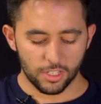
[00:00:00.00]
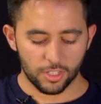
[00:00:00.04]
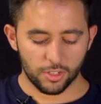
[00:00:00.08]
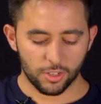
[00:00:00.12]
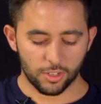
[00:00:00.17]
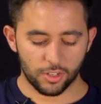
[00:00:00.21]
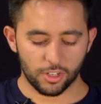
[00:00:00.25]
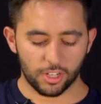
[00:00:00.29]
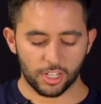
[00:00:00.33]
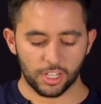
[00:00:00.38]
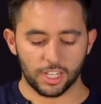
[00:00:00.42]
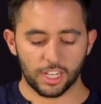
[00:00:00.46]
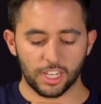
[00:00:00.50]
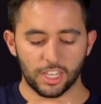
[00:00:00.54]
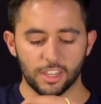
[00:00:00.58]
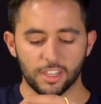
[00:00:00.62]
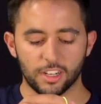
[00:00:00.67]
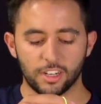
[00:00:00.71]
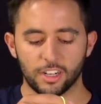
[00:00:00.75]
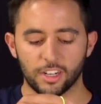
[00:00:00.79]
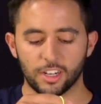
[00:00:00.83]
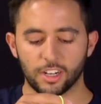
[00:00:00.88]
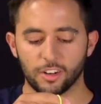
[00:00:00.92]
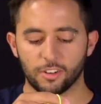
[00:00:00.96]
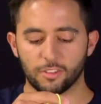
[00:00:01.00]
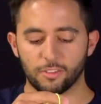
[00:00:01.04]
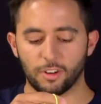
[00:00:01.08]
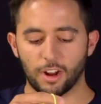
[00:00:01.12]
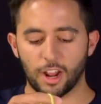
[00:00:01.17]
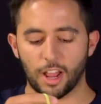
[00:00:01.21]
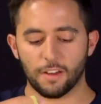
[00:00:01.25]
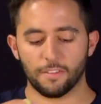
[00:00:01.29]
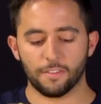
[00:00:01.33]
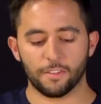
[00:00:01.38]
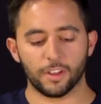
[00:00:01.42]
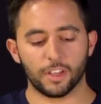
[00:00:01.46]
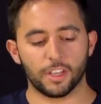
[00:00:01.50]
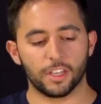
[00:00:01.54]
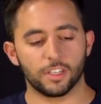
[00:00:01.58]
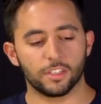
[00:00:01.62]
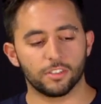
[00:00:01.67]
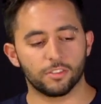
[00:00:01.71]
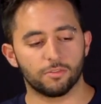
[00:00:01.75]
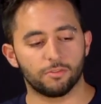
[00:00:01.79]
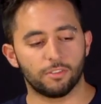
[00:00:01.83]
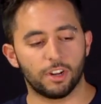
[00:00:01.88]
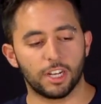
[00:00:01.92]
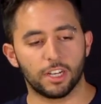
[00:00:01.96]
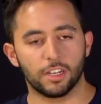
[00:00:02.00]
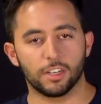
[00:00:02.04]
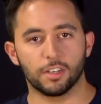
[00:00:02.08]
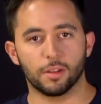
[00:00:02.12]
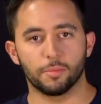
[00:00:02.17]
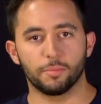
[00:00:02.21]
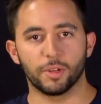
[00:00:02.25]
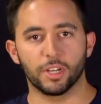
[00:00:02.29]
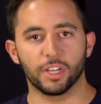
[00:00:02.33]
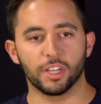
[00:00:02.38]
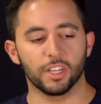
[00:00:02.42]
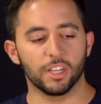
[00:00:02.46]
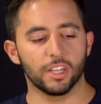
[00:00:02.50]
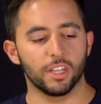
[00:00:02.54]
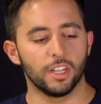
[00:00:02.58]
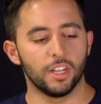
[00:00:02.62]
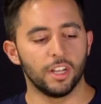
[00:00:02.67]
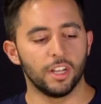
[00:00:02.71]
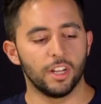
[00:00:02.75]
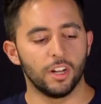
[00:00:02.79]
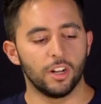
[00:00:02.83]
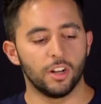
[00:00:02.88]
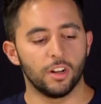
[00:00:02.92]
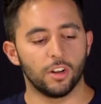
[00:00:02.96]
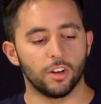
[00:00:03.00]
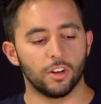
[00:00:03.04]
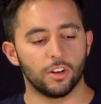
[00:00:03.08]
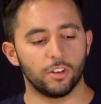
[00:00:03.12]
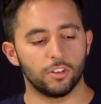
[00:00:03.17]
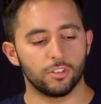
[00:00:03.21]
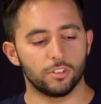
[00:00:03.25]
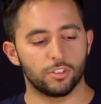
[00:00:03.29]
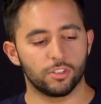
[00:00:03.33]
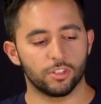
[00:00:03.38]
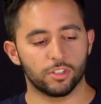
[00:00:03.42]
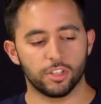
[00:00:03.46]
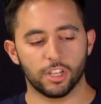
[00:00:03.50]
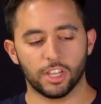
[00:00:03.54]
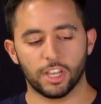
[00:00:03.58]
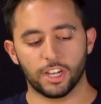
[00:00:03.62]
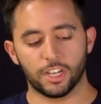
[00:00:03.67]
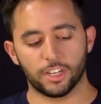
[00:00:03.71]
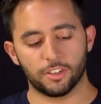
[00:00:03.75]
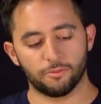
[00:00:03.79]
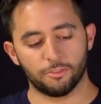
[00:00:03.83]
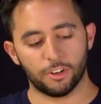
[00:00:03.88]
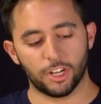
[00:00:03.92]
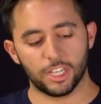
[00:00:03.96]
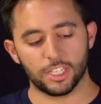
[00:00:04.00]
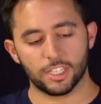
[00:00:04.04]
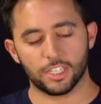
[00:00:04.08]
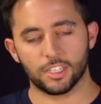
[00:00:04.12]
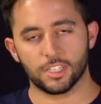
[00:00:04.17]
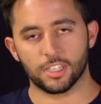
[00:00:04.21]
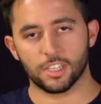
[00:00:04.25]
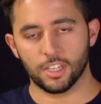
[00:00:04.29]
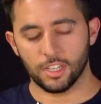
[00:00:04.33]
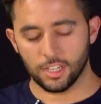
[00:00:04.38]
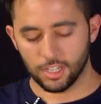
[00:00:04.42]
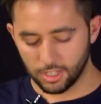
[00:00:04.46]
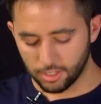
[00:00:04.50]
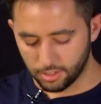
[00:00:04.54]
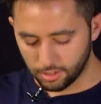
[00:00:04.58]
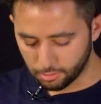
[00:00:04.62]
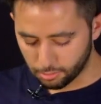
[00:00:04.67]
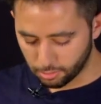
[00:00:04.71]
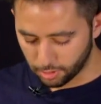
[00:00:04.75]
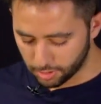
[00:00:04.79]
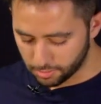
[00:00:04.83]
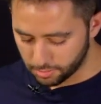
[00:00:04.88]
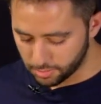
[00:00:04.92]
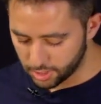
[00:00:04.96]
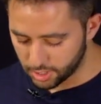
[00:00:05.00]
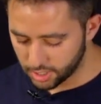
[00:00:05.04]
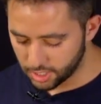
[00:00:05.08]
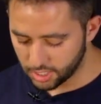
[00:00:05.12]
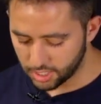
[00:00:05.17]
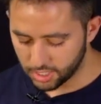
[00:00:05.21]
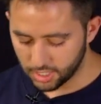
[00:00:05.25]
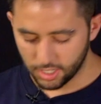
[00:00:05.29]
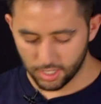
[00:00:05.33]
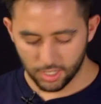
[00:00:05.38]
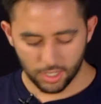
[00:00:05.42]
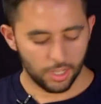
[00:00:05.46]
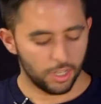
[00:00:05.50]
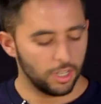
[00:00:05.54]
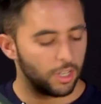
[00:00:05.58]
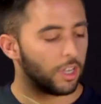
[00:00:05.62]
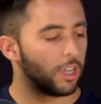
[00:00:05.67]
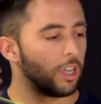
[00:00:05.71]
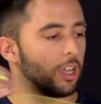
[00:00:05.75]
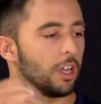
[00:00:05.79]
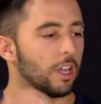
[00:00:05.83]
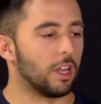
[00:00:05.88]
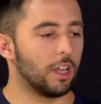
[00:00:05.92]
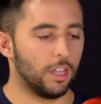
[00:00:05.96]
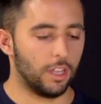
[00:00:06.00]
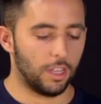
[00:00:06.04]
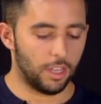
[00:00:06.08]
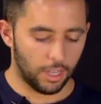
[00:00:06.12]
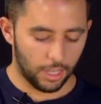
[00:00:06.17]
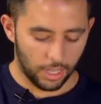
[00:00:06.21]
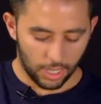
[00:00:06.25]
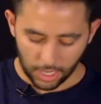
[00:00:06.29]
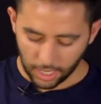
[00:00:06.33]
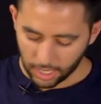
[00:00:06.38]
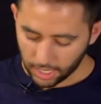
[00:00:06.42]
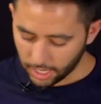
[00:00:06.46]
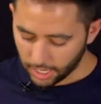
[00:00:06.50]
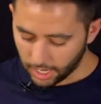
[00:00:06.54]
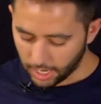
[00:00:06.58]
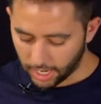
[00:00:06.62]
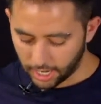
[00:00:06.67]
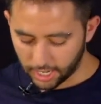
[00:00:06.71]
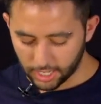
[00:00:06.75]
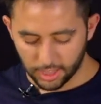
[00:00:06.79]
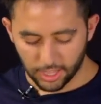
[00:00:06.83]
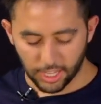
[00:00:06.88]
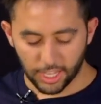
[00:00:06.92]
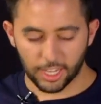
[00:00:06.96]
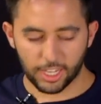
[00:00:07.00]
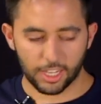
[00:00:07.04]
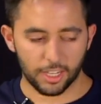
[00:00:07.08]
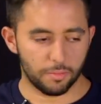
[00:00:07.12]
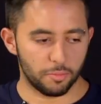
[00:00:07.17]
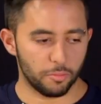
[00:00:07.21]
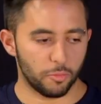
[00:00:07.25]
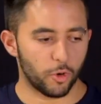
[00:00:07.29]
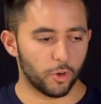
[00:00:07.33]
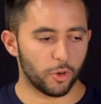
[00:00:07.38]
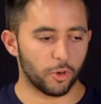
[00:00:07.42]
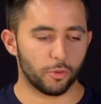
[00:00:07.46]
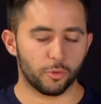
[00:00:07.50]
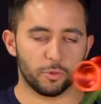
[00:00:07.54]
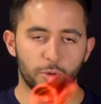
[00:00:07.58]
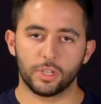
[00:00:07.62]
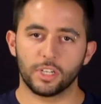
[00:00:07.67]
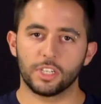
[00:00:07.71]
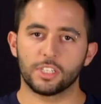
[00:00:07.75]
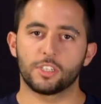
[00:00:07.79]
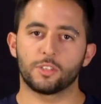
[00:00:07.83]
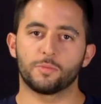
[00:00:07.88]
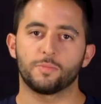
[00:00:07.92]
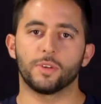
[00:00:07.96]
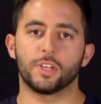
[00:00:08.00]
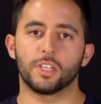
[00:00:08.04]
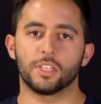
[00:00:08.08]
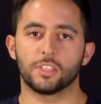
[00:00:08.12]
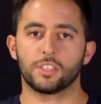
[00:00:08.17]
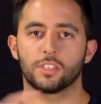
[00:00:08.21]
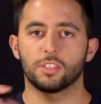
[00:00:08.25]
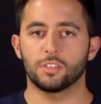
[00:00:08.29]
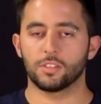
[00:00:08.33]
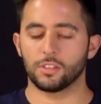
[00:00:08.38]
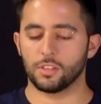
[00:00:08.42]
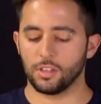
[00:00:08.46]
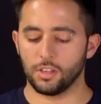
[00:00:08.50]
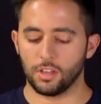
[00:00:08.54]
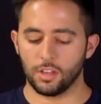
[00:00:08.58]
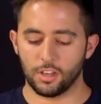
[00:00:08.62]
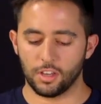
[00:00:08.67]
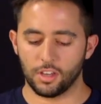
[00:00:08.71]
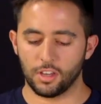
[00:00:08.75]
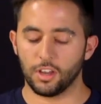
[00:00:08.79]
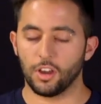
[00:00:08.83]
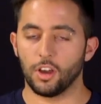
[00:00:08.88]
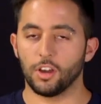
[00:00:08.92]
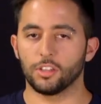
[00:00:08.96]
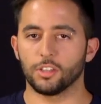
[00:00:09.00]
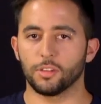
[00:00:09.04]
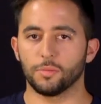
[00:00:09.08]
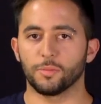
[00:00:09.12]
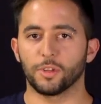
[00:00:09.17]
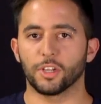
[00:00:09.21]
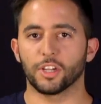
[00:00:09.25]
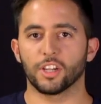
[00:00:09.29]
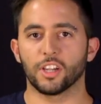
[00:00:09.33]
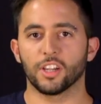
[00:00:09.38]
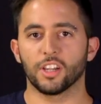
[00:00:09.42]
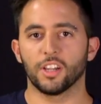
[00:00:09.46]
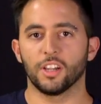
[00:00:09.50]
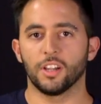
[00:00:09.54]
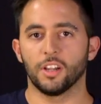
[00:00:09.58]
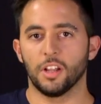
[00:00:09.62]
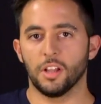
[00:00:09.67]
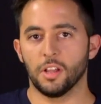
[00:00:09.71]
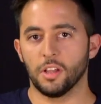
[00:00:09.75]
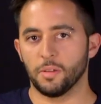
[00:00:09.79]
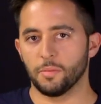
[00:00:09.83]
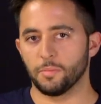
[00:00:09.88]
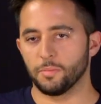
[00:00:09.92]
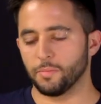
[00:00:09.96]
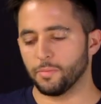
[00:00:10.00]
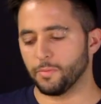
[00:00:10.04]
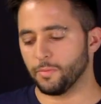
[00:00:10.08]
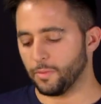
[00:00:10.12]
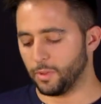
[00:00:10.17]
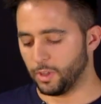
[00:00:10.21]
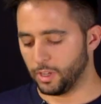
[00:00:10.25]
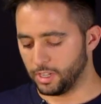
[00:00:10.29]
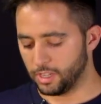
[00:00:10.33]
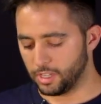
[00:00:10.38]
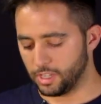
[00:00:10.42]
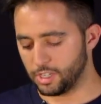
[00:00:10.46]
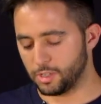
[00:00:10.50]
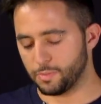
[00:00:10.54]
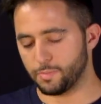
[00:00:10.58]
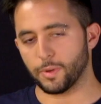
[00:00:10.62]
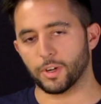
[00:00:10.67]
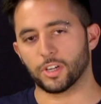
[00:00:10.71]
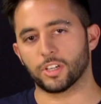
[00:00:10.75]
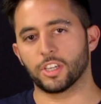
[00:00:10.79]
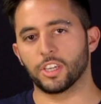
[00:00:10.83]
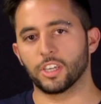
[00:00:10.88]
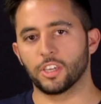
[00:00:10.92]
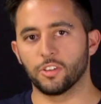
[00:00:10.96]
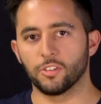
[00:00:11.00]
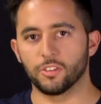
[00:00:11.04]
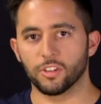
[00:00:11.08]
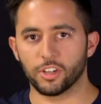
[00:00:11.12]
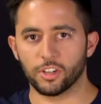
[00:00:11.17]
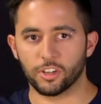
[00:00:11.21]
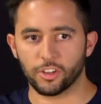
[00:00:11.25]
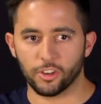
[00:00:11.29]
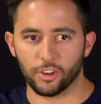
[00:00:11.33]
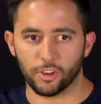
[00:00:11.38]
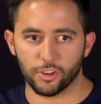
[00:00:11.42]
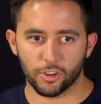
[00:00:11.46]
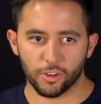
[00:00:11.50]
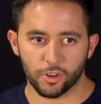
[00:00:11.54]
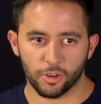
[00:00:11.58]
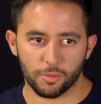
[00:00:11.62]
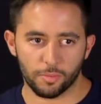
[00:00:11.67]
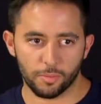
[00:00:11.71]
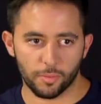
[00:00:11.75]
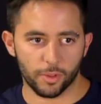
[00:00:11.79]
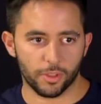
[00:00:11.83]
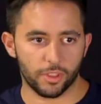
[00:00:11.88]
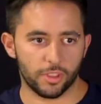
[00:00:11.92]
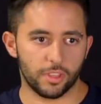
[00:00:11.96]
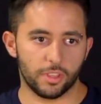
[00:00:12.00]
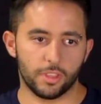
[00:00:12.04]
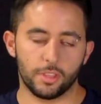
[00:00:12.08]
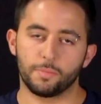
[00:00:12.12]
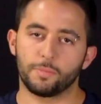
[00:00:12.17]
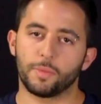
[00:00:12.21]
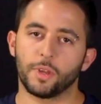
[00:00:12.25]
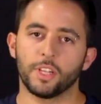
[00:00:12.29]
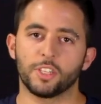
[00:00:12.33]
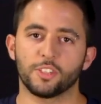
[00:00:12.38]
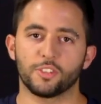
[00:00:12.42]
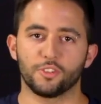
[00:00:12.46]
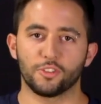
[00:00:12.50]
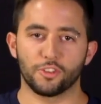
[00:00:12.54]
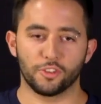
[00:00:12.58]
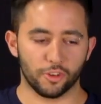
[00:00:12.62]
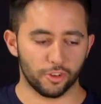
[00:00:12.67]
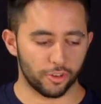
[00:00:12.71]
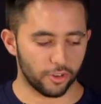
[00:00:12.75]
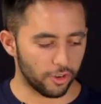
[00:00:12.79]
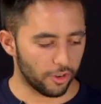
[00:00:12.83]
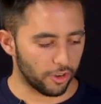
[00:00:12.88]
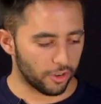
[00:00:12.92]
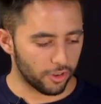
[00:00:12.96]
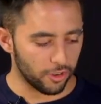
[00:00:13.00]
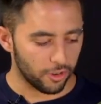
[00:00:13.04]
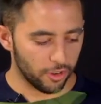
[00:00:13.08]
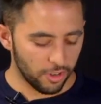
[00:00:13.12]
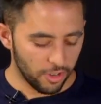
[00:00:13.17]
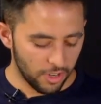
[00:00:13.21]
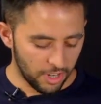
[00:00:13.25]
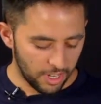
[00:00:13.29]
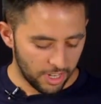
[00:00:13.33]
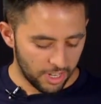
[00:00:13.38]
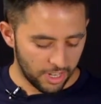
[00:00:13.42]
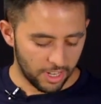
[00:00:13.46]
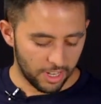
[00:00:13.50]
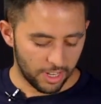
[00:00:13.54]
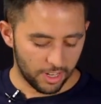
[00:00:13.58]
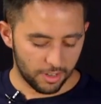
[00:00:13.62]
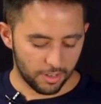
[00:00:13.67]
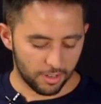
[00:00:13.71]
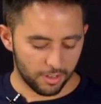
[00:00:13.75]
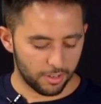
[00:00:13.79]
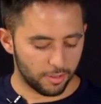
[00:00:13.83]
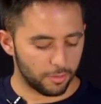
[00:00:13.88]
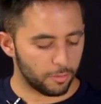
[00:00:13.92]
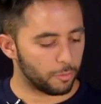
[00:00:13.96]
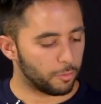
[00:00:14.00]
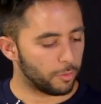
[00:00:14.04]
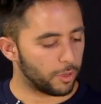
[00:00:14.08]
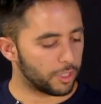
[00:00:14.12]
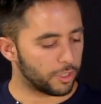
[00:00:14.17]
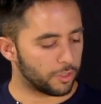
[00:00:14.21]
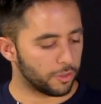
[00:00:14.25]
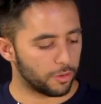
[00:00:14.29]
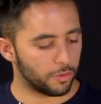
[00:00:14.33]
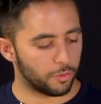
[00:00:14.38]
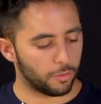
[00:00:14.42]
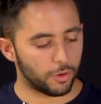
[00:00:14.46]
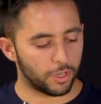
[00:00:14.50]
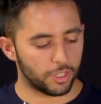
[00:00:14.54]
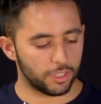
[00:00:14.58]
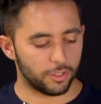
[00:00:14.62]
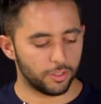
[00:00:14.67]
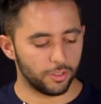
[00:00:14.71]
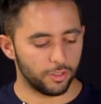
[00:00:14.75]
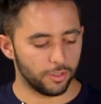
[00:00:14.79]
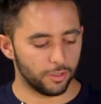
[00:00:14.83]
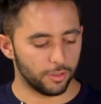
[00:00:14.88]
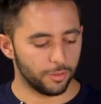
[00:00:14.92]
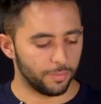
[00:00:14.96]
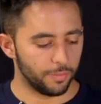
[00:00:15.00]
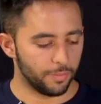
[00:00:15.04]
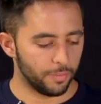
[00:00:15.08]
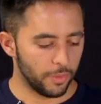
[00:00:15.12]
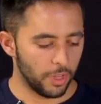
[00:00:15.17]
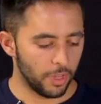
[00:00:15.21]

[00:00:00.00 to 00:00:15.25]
So you can either grab right in the middle or just let it rest in the rims. I like it more when it spins on the middle in this particular yo-yo, but depends on your yo-yo and what do you want to do.